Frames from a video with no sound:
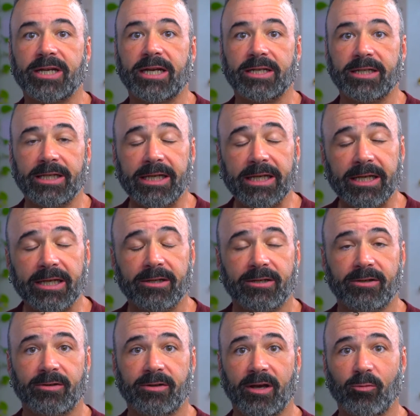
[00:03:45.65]
that need
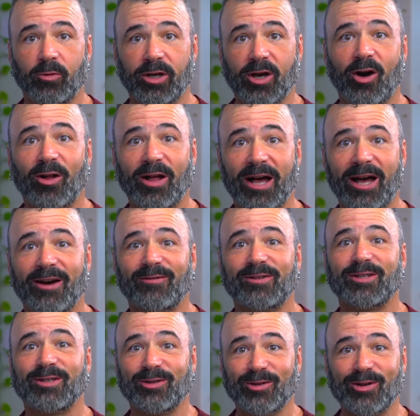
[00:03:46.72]
that we all have
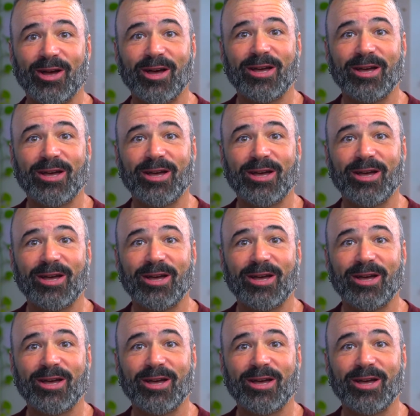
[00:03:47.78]
to